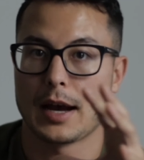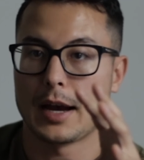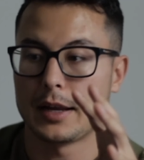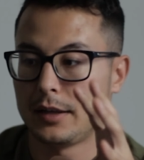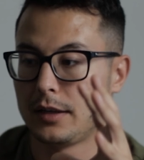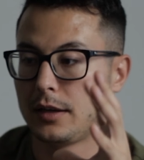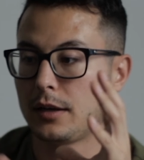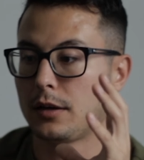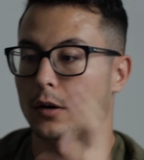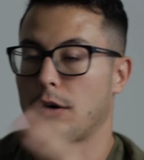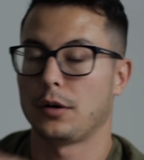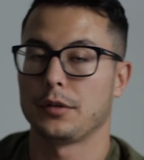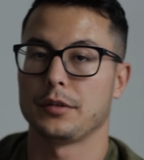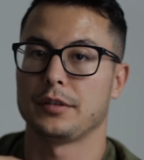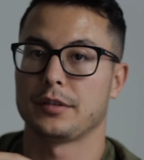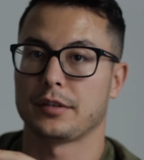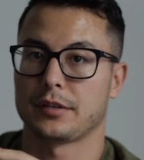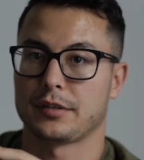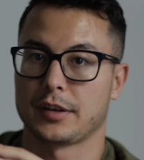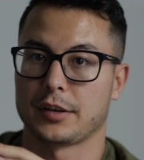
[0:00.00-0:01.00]
I needed all
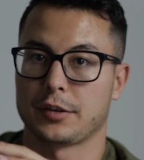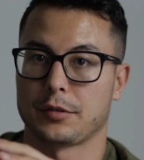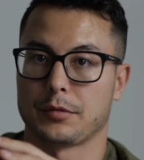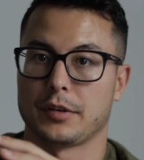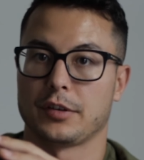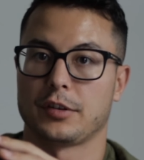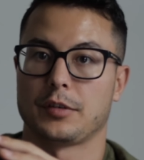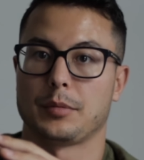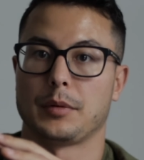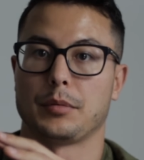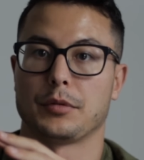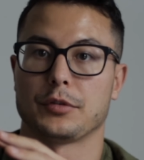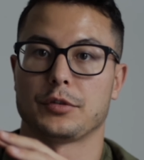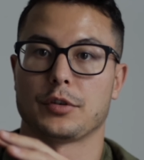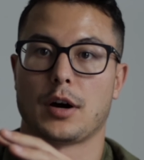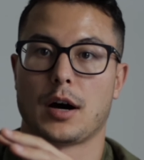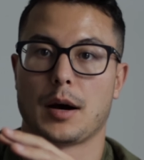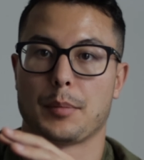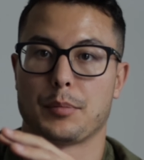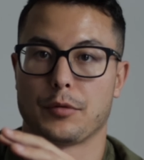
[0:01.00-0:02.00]
these accessories to be able to
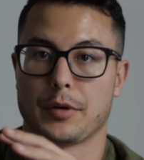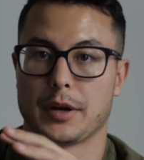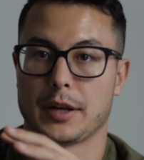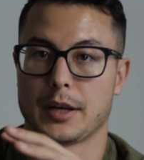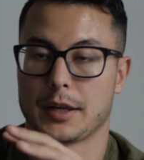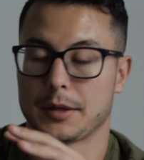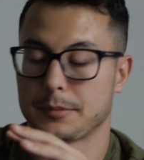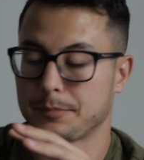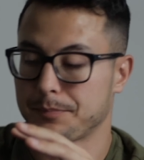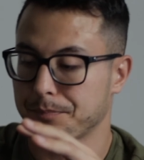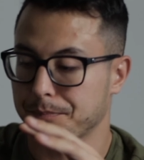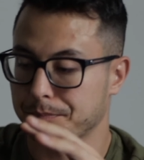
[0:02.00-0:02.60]
operate it.